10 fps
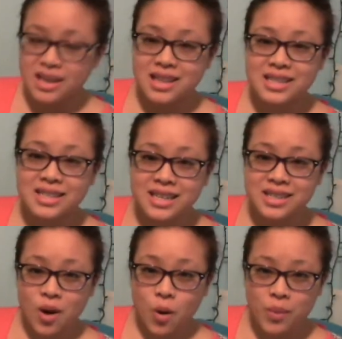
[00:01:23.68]
Let's get
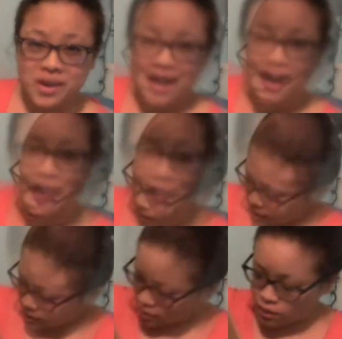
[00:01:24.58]
to opening.
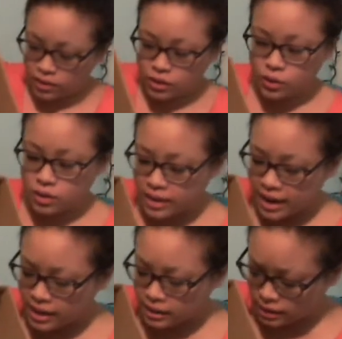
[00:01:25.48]
So as soon as
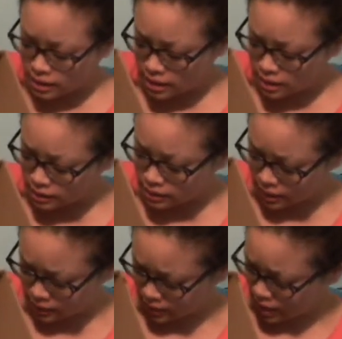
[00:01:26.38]
I see this,
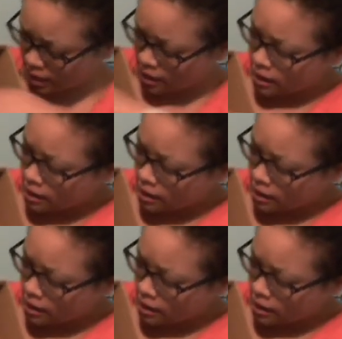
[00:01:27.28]
it's a